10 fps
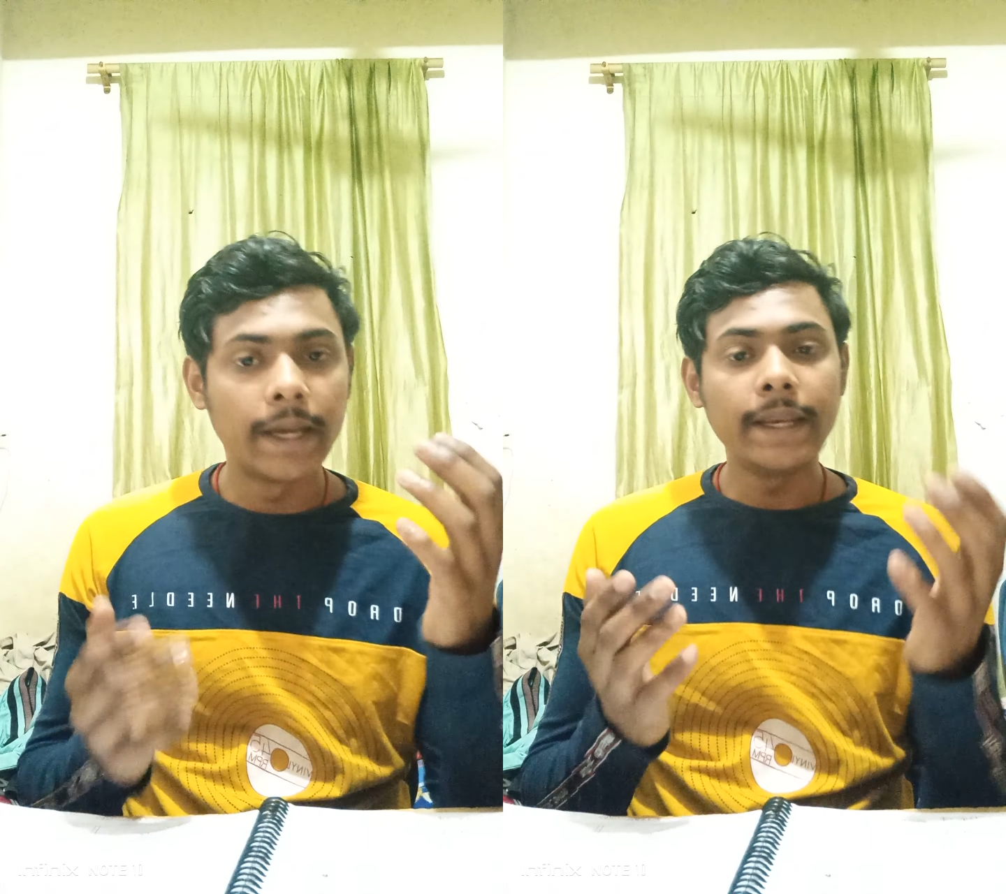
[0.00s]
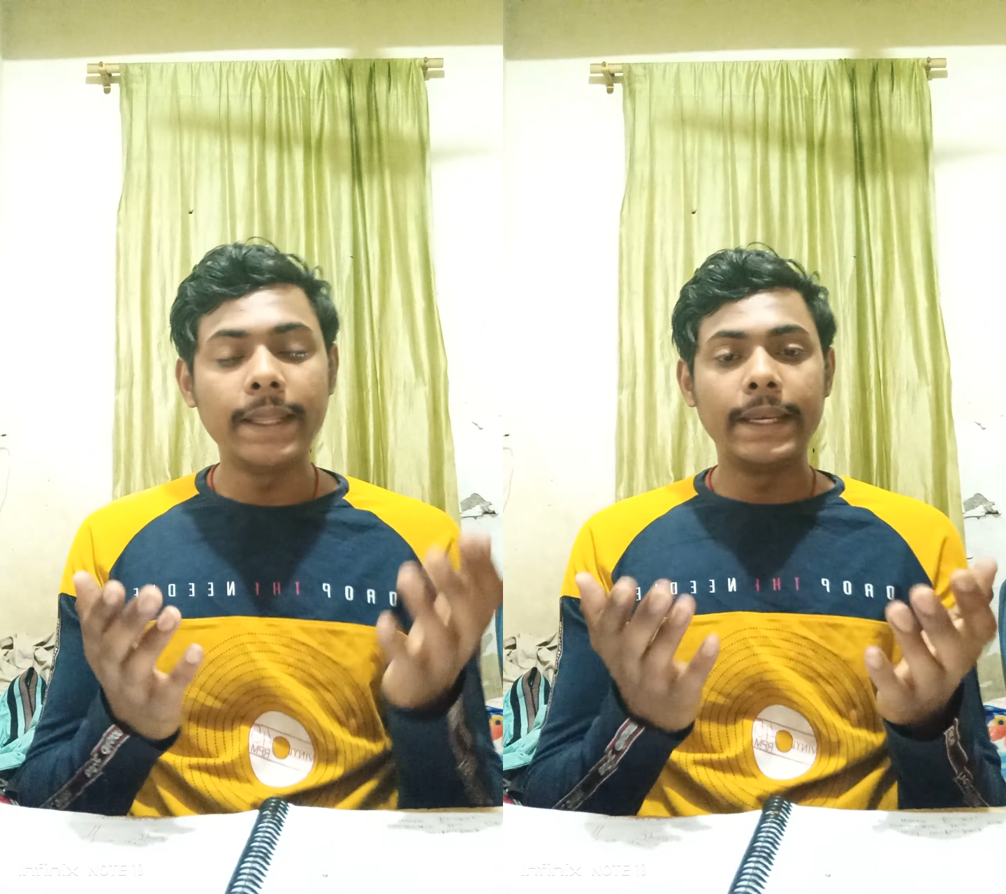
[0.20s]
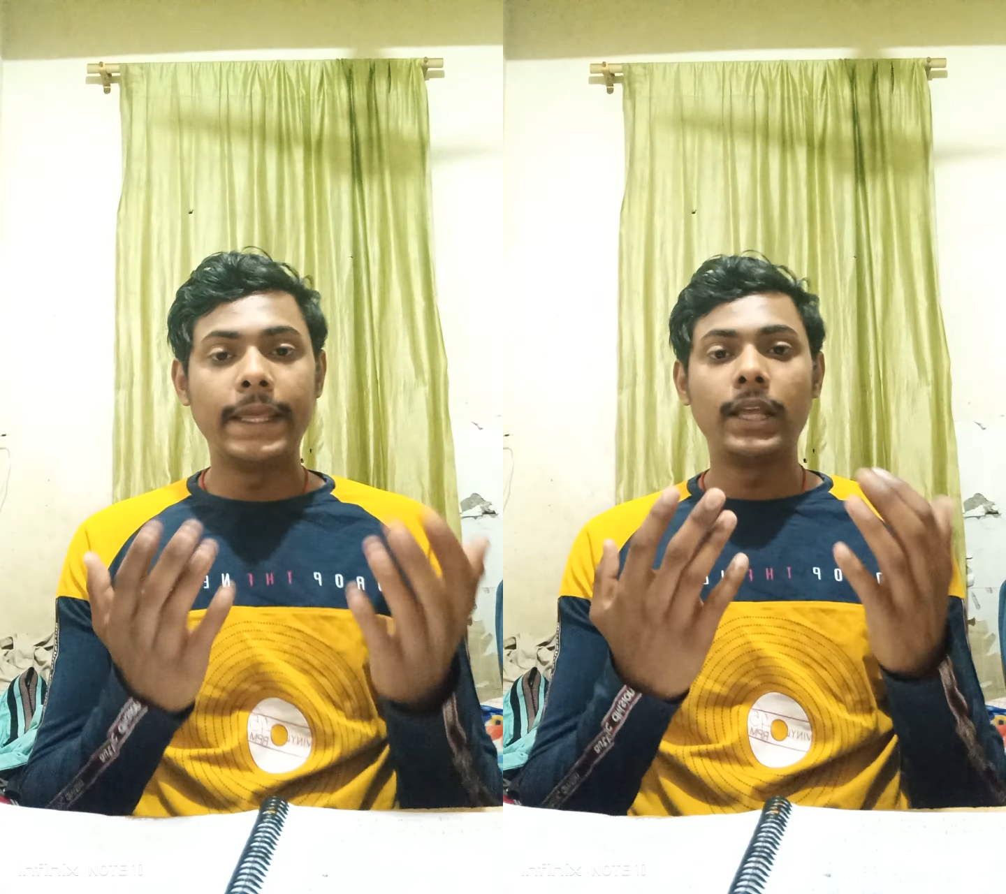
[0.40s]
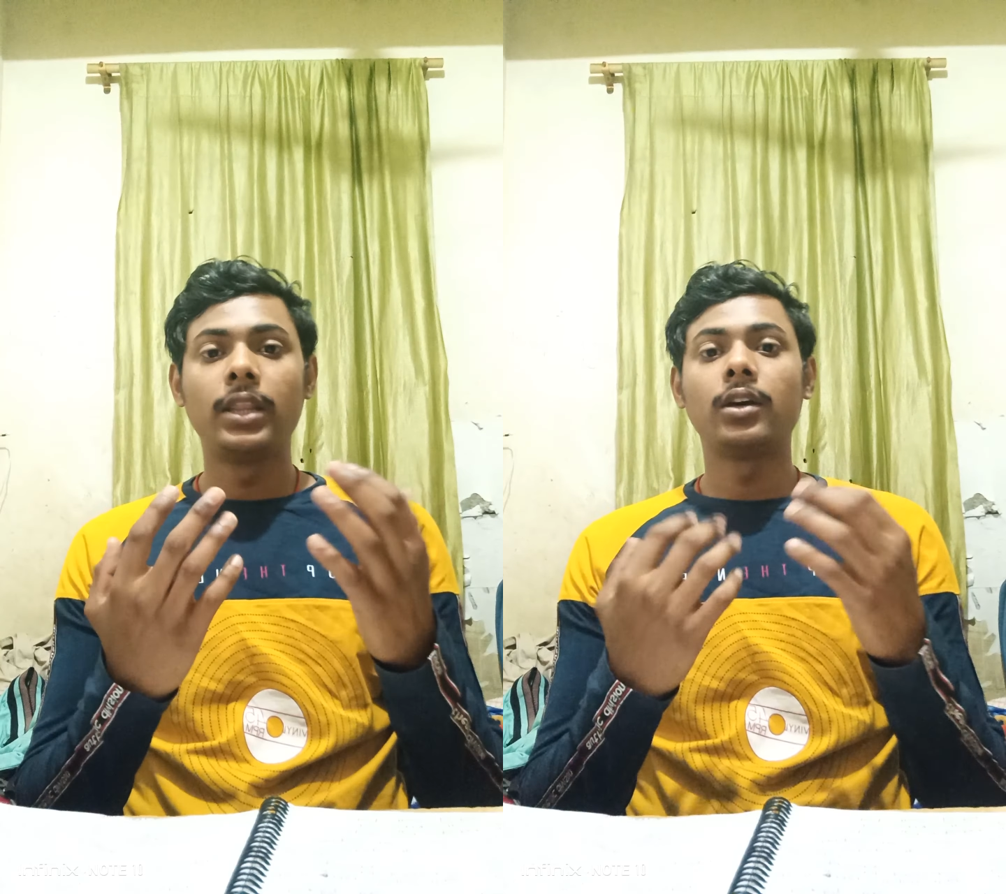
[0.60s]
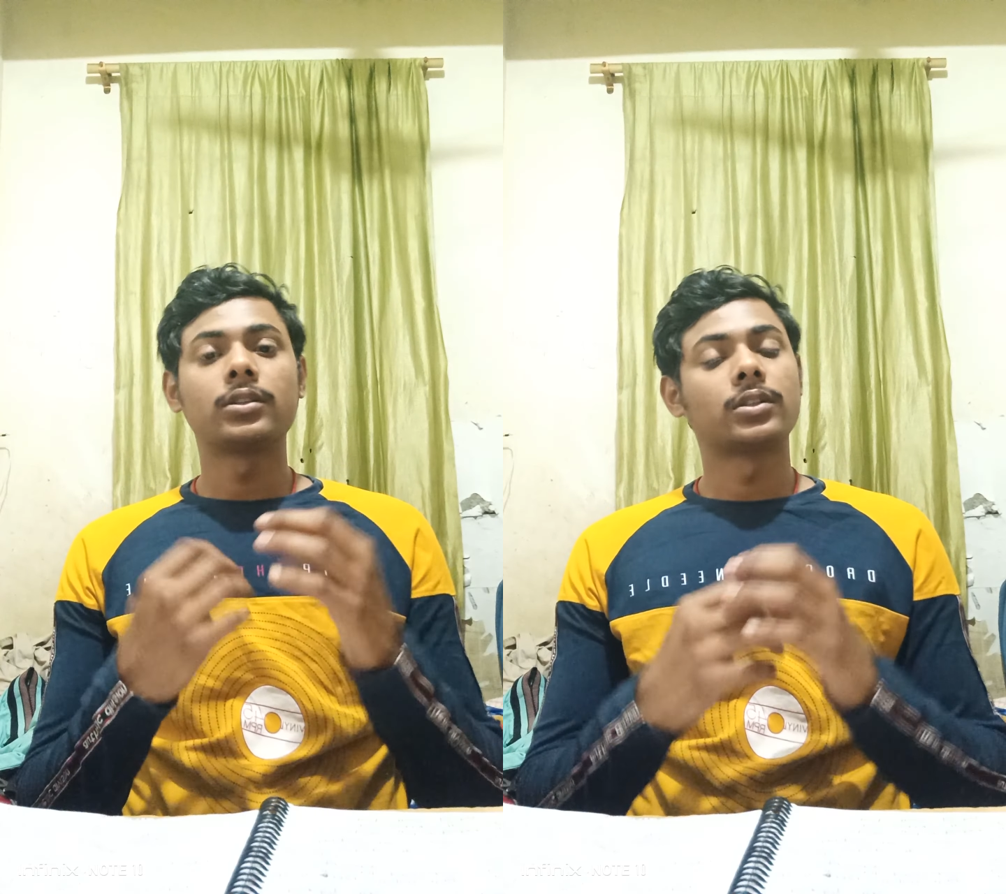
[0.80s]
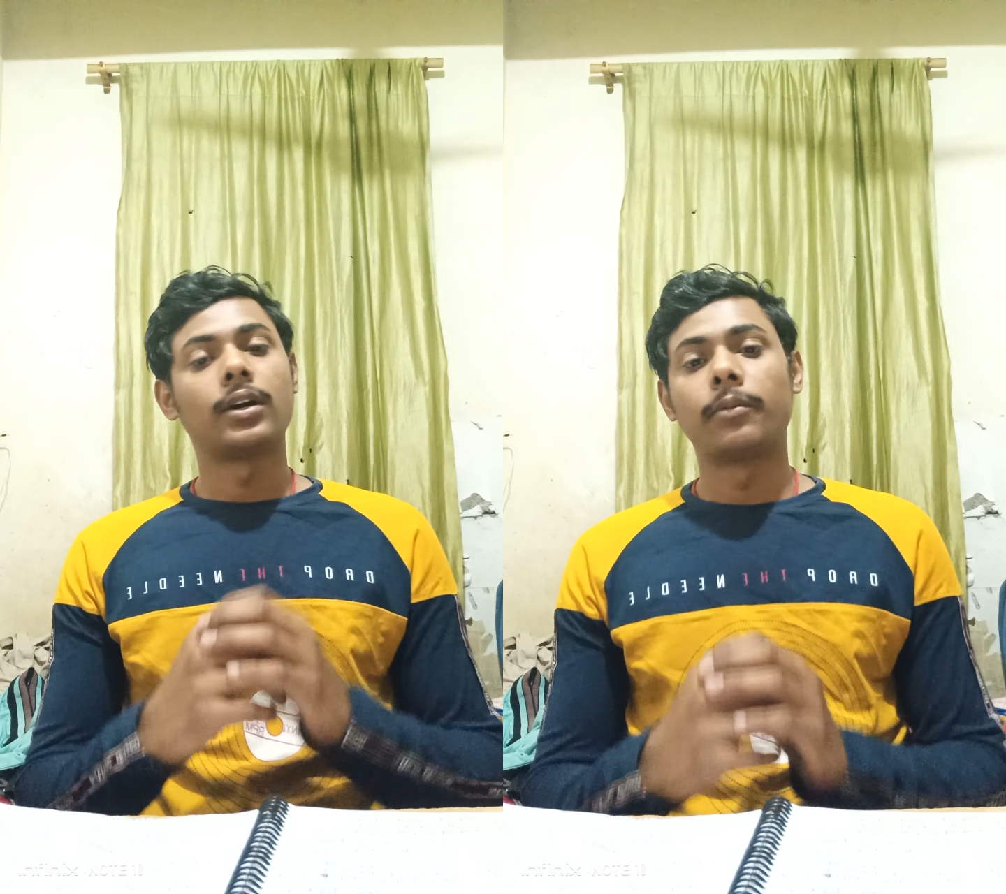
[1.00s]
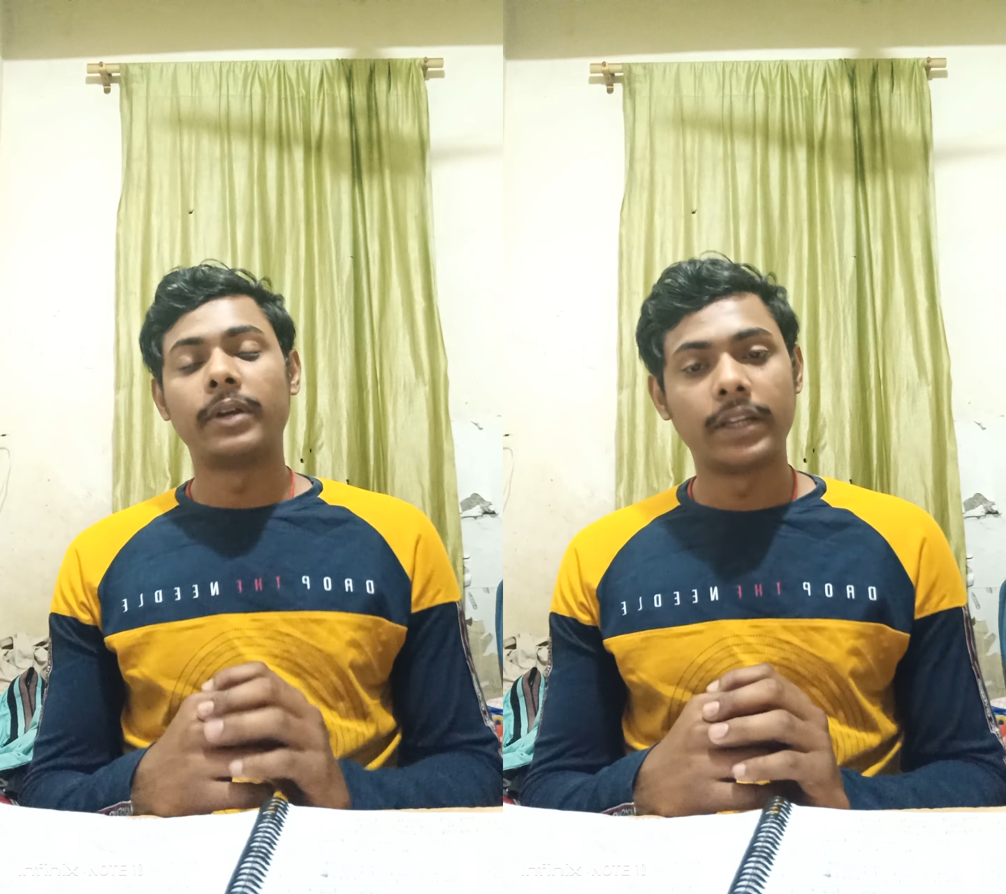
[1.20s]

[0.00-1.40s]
and inhale the carbon